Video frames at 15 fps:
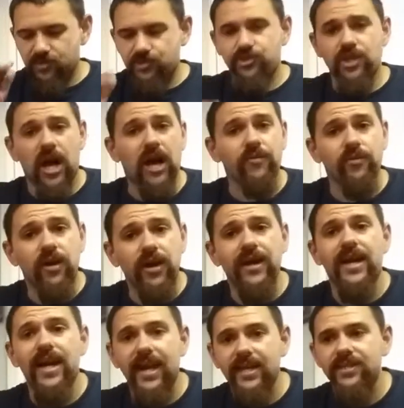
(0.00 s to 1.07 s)

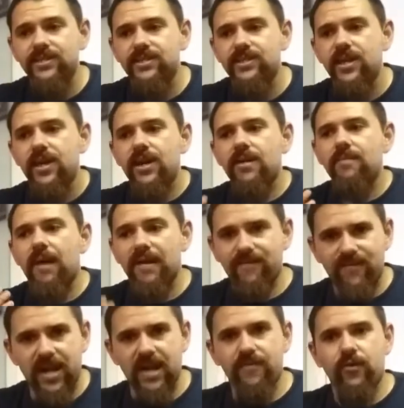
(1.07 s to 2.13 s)
genre is my
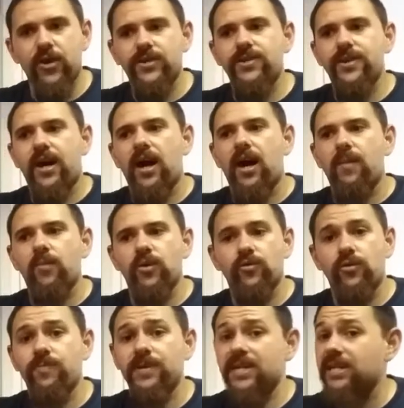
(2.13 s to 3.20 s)
favorite,
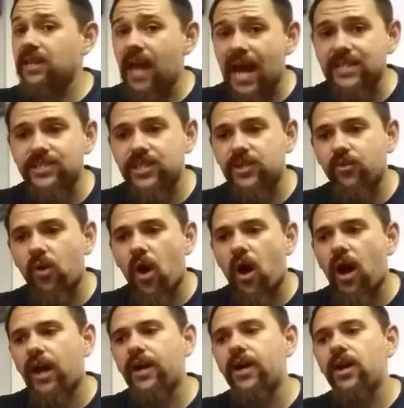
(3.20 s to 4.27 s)
whether it be classic
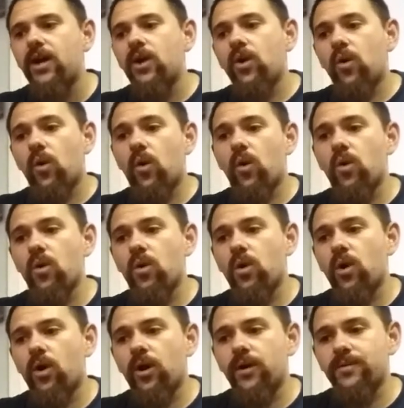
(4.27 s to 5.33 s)
rock
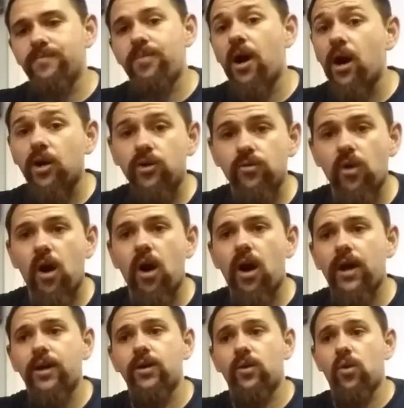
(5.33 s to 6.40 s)
or punk
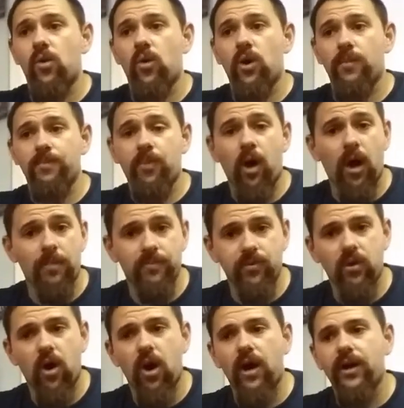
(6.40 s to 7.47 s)
rock or pop
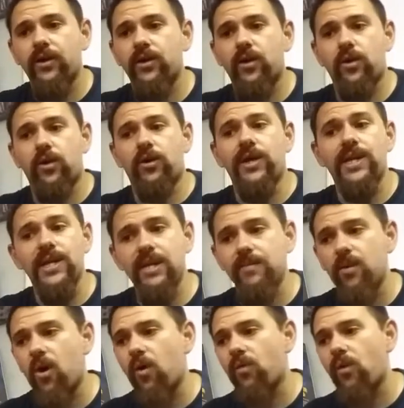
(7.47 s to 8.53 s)
rock or
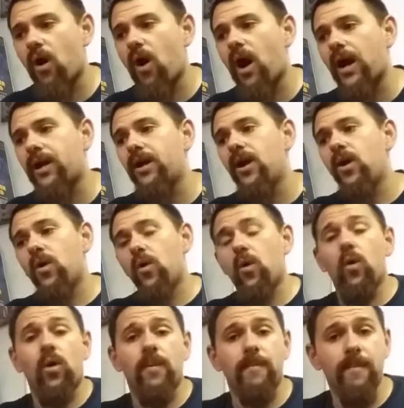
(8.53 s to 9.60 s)
emo rock
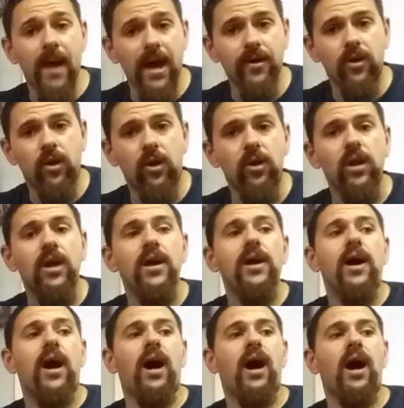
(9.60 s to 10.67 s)
or metal.
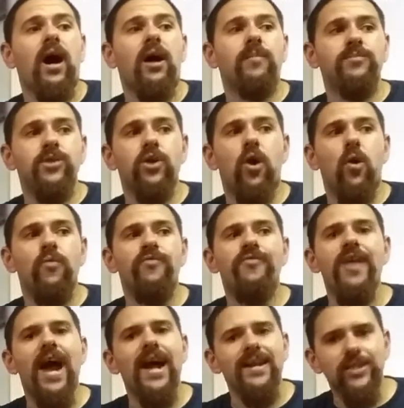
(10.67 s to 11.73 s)

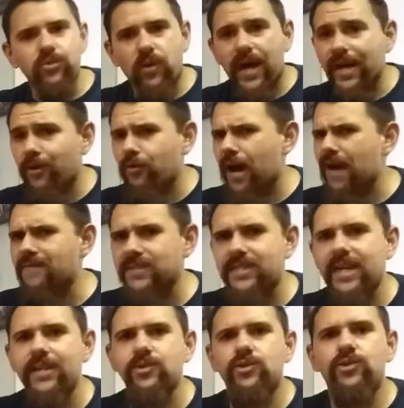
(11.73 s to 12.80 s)
That is what I
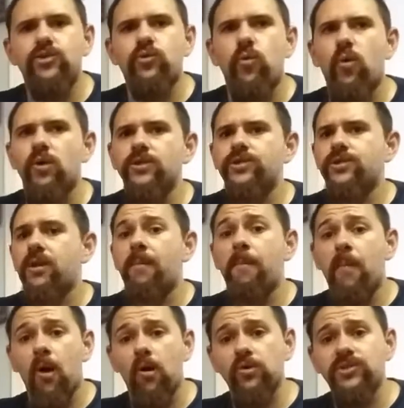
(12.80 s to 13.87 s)
gravitate towards the
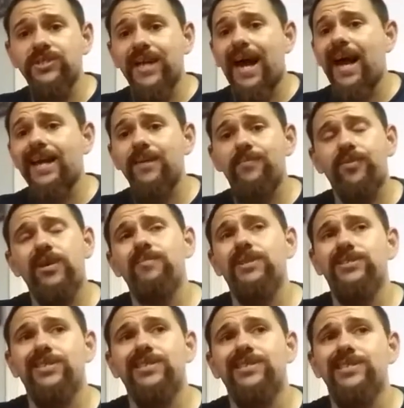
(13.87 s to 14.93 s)
most. I could pretty
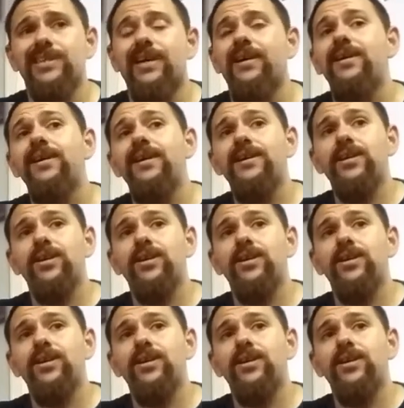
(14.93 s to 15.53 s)
much listen to,